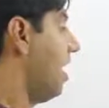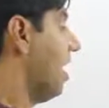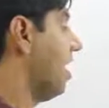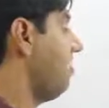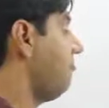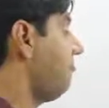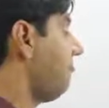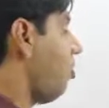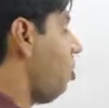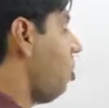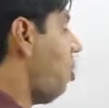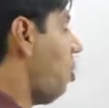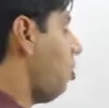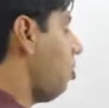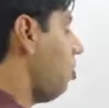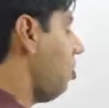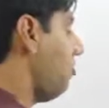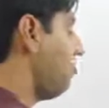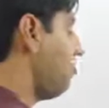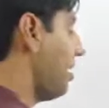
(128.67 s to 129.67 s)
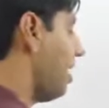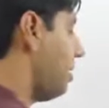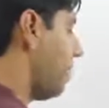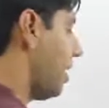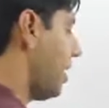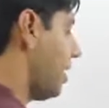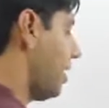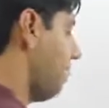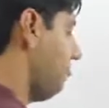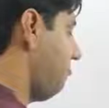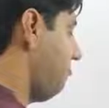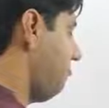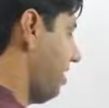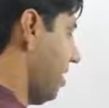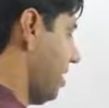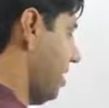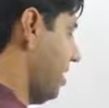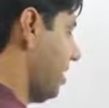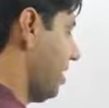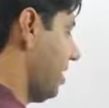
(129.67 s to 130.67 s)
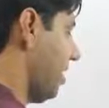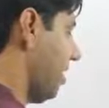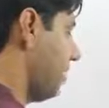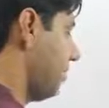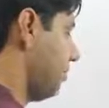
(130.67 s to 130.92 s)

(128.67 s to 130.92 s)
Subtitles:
if all of them are different